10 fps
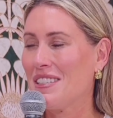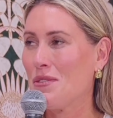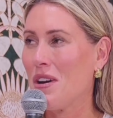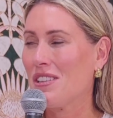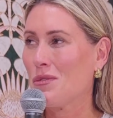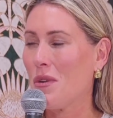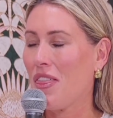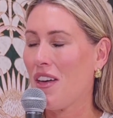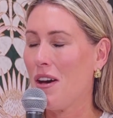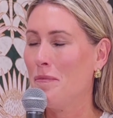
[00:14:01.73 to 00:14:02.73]
to us
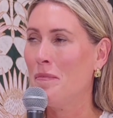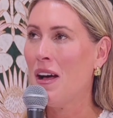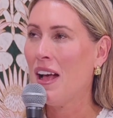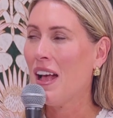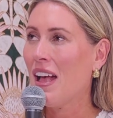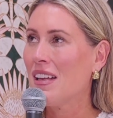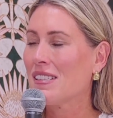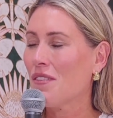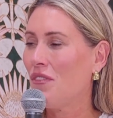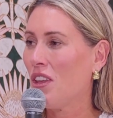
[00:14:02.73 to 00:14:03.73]
with some
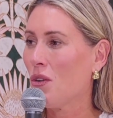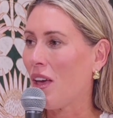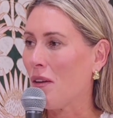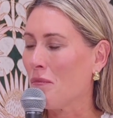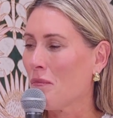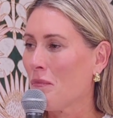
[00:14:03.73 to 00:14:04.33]
video game.